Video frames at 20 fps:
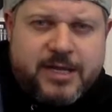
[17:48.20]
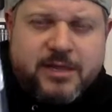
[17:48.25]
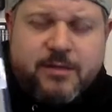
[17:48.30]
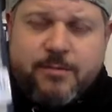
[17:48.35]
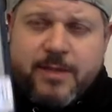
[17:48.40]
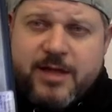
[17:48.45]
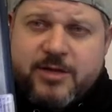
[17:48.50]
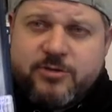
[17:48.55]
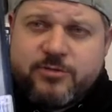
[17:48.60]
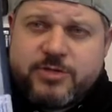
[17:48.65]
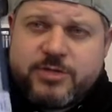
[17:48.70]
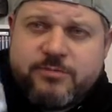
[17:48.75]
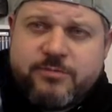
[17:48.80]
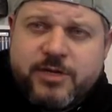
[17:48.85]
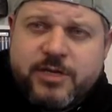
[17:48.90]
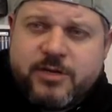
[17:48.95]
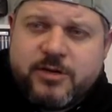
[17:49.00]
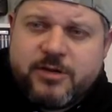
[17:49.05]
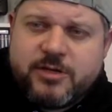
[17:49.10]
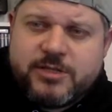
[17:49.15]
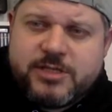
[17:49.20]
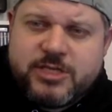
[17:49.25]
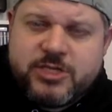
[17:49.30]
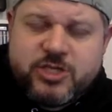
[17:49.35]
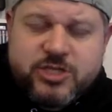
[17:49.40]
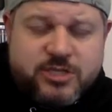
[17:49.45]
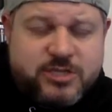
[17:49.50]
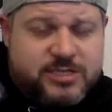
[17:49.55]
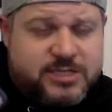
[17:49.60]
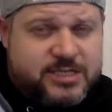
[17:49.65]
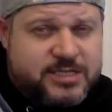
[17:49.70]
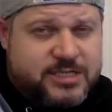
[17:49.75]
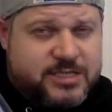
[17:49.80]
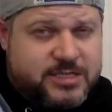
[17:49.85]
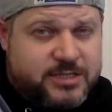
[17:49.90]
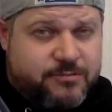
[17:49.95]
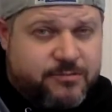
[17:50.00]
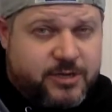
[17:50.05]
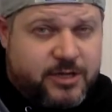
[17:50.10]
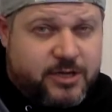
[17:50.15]
The manual's in really good condition. The disc is
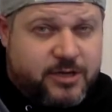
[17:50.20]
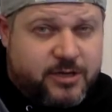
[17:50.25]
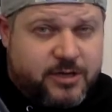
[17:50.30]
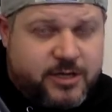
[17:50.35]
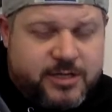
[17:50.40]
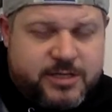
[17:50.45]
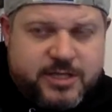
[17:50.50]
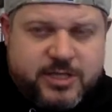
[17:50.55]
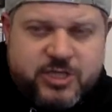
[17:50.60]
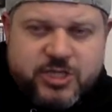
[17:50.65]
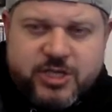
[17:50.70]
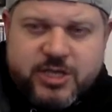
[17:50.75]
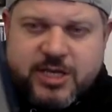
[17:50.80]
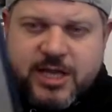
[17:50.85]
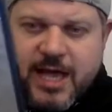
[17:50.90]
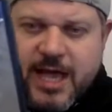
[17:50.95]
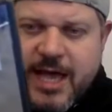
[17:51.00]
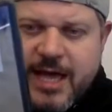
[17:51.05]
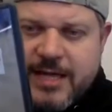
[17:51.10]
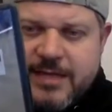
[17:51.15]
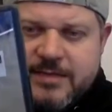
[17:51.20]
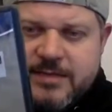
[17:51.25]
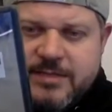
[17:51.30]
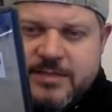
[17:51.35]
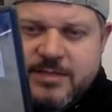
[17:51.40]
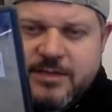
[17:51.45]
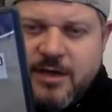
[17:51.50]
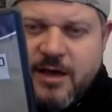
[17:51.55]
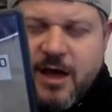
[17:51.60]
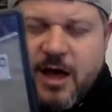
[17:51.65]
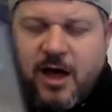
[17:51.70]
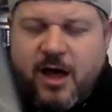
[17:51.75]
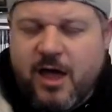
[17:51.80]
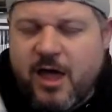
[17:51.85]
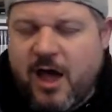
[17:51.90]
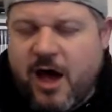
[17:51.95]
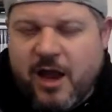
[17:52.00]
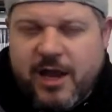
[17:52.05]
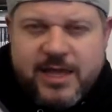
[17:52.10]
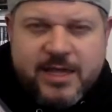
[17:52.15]
in really good condition, and
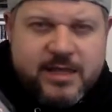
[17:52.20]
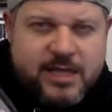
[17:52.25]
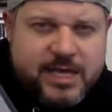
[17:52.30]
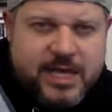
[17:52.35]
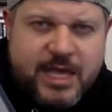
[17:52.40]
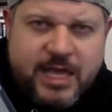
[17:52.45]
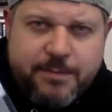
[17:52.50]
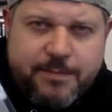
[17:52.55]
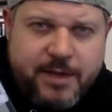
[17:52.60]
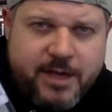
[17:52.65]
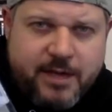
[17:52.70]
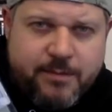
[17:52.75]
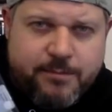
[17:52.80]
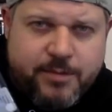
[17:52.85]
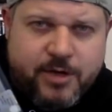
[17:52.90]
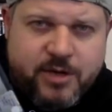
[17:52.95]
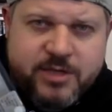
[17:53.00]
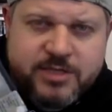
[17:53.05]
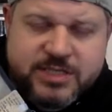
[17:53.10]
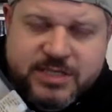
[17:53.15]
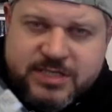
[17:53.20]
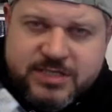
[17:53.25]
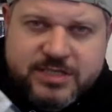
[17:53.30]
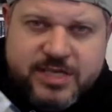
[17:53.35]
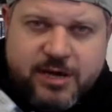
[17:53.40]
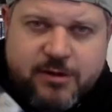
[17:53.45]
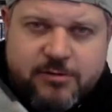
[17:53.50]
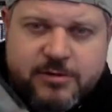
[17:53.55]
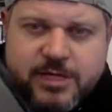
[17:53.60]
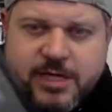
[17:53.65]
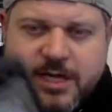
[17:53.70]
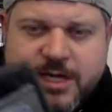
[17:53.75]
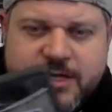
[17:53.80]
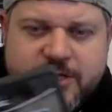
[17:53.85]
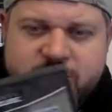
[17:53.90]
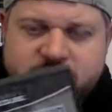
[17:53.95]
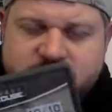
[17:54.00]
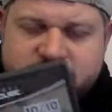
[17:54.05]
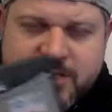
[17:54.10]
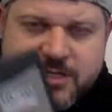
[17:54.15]
I'll either keep it because it's Zelda and
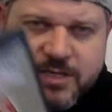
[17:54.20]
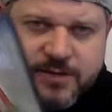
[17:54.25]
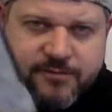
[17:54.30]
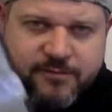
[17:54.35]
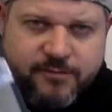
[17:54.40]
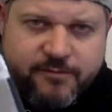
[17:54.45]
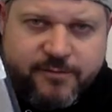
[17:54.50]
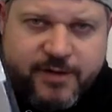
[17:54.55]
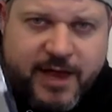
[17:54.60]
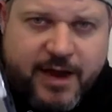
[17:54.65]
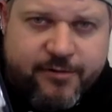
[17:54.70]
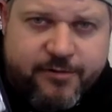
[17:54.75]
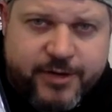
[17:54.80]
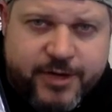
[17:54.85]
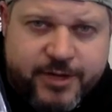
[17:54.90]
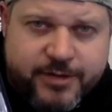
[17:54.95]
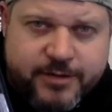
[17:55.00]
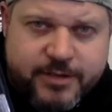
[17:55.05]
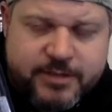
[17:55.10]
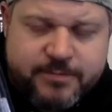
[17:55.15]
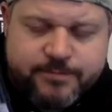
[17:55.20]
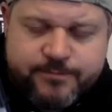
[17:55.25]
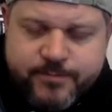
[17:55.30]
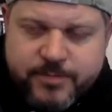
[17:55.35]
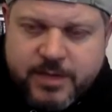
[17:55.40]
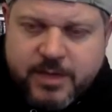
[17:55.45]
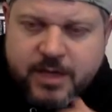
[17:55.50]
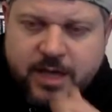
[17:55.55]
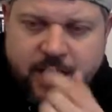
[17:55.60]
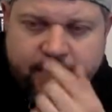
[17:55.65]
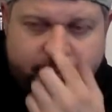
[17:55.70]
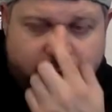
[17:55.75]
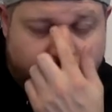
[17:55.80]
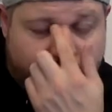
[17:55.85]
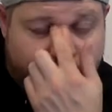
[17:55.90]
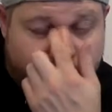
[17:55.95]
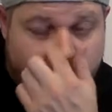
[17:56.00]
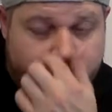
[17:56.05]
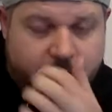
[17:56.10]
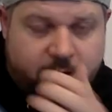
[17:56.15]
it's just a different variant,
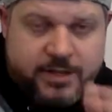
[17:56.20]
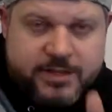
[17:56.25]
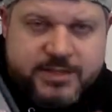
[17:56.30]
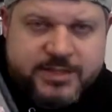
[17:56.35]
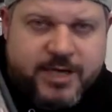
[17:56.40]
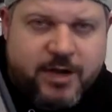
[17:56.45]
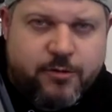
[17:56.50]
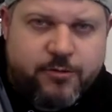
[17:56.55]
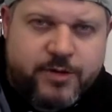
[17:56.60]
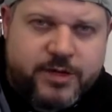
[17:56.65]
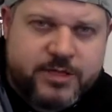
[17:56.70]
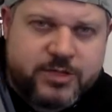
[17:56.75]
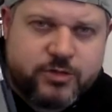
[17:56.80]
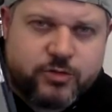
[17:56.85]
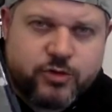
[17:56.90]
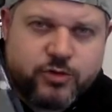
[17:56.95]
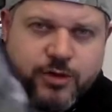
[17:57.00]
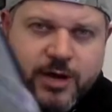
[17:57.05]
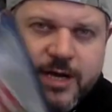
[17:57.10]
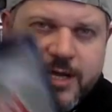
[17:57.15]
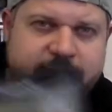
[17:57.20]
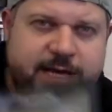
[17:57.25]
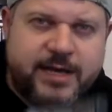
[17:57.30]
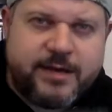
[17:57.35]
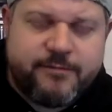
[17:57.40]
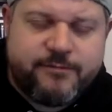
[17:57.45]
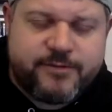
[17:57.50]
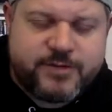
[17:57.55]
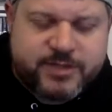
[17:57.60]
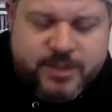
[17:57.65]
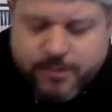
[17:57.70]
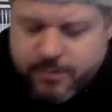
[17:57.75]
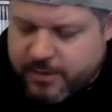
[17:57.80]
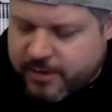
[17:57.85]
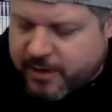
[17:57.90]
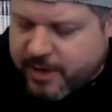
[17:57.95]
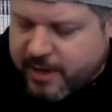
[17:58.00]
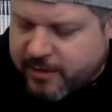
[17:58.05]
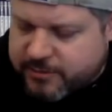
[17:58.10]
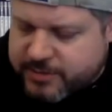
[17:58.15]
or I might sell this or trade it in for
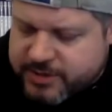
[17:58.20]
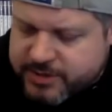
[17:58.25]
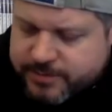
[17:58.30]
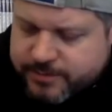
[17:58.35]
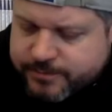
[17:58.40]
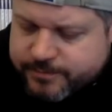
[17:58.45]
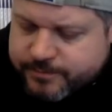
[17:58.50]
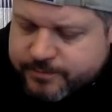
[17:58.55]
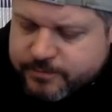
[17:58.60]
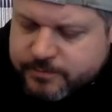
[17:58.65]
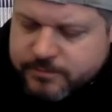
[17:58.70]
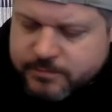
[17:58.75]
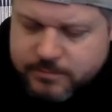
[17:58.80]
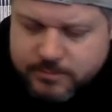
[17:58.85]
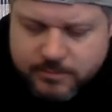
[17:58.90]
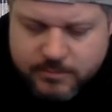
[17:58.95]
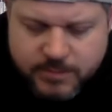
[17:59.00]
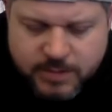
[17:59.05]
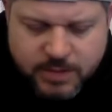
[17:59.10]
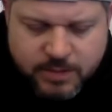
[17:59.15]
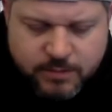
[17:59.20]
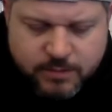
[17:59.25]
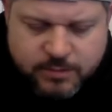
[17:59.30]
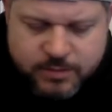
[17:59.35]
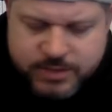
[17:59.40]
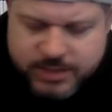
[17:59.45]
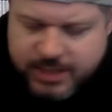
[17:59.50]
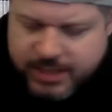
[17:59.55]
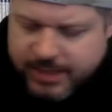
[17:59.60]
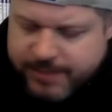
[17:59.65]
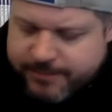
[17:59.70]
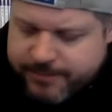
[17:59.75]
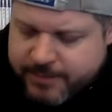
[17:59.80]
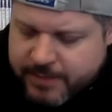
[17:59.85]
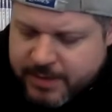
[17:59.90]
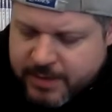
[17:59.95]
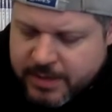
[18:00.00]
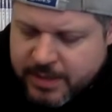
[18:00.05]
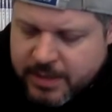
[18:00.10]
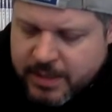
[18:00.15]
something else. We'll see.
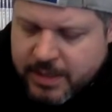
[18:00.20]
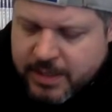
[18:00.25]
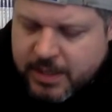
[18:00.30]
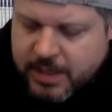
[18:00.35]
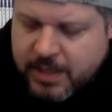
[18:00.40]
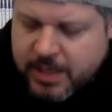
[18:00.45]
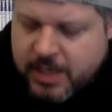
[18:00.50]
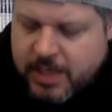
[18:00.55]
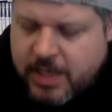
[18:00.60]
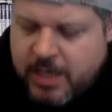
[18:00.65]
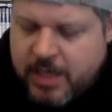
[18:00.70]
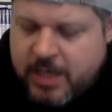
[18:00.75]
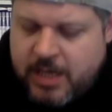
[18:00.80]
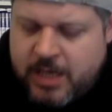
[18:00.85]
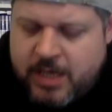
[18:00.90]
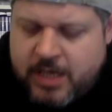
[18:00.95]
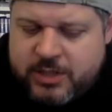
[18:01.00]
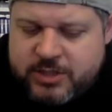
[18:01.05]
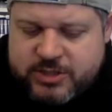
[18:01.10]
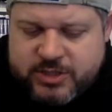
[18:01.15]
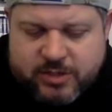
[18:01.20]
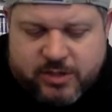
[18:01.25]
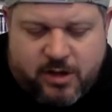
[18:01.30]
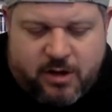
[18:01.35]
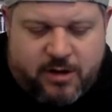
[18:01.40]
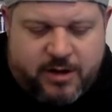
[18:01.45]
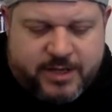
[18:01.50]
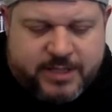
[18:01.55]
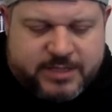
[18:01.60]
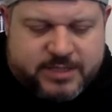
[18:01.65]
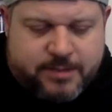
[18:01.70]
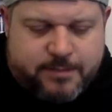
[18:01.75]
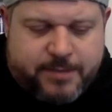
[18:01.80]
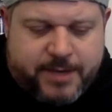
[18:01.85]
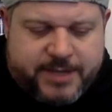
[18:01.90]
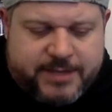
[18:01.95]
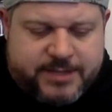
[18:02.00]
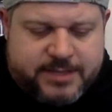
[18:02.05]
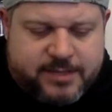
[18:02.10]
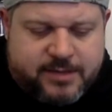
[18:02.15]
So guys,
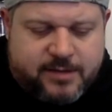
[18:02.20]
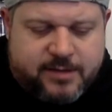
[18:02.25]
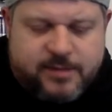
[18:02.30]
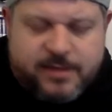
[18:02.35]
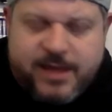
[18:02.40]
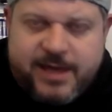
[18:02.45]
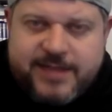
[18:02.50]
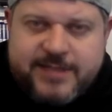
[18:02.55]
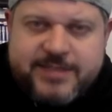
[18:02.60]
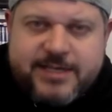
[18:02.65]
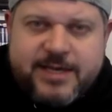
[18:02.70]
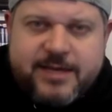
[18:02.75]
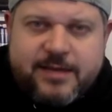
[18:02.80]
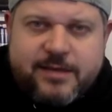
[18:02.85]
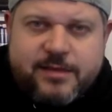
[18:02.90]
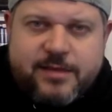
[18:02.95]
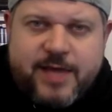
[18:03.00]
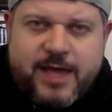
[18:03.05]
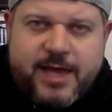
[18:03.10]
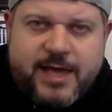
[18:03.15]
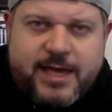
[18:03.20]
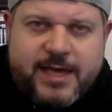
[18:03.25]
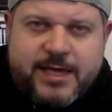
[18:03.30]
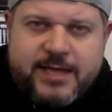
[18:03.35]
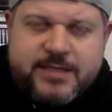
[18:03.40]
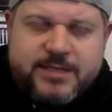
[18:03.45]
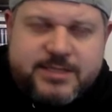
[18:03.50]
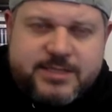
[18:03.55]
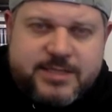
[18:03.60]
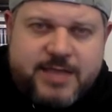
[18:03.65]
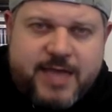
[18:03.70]
basically that is it. That is